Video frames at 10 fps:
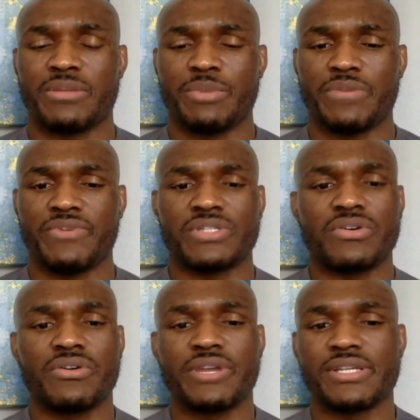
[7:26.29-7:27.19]
be
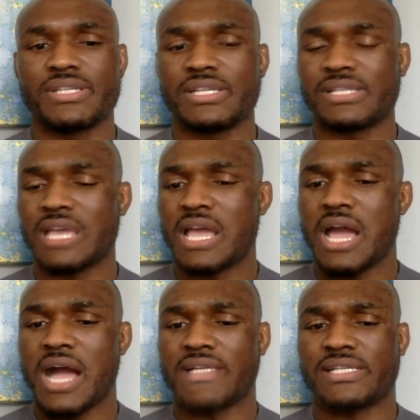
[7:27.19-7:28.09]
victorious
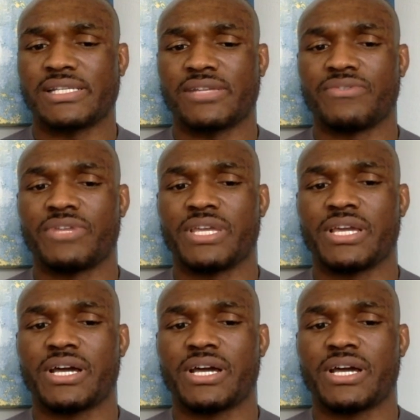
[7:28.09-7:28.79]
I just don't think